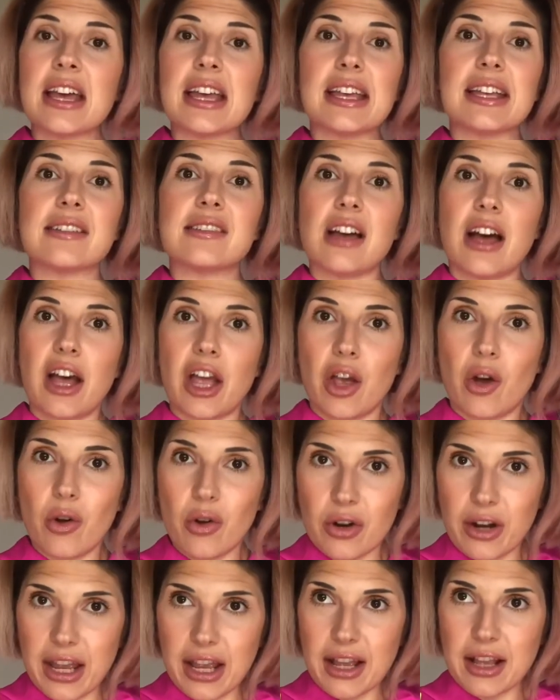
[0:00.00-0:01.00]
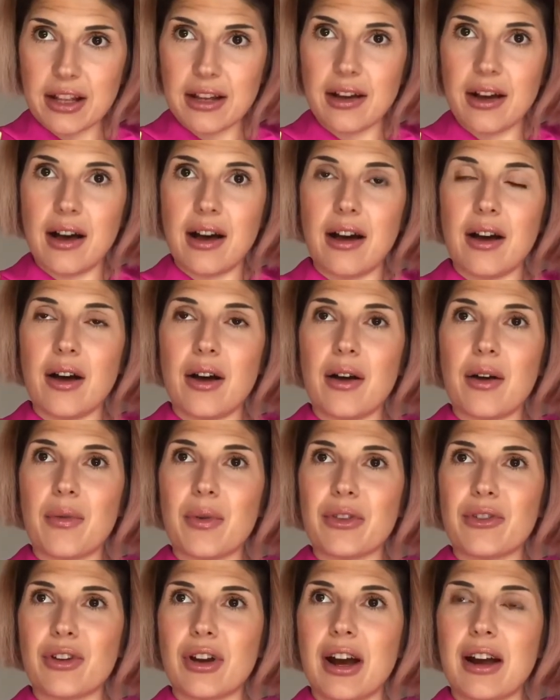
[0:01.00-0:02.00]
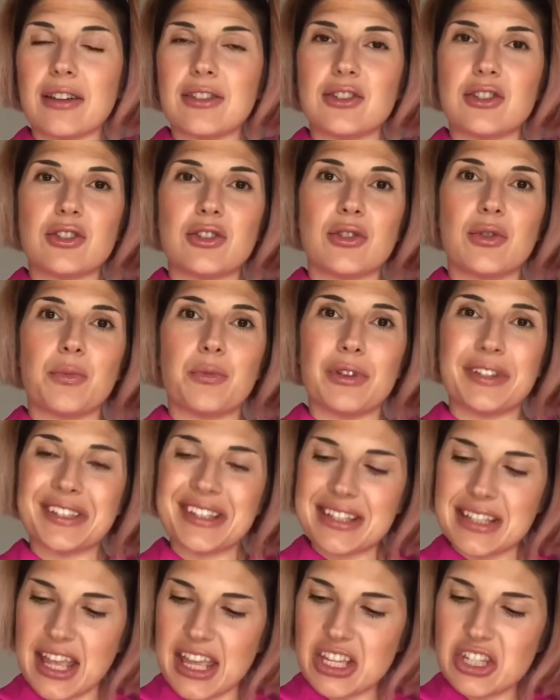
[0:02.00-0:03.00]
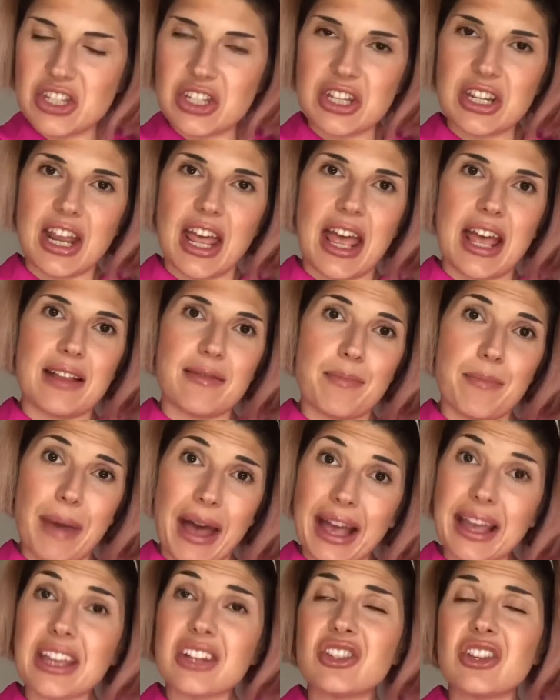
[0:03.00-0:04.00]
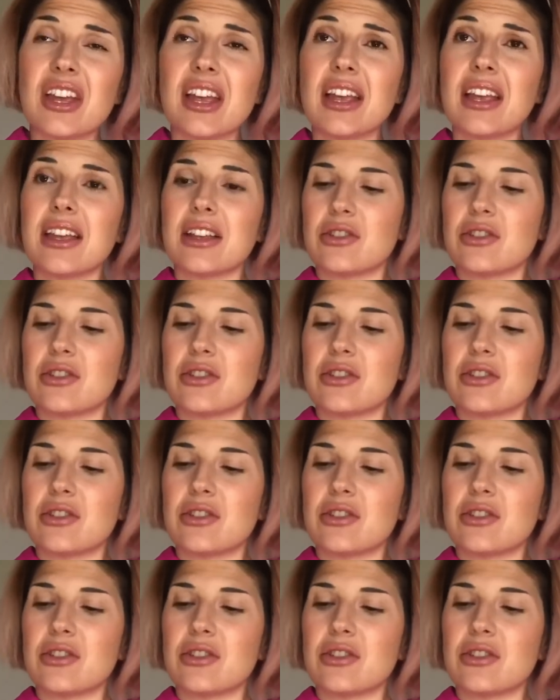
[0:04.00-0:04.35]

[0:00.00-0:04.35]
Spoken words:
It's iconic with regards to presentation and packaging.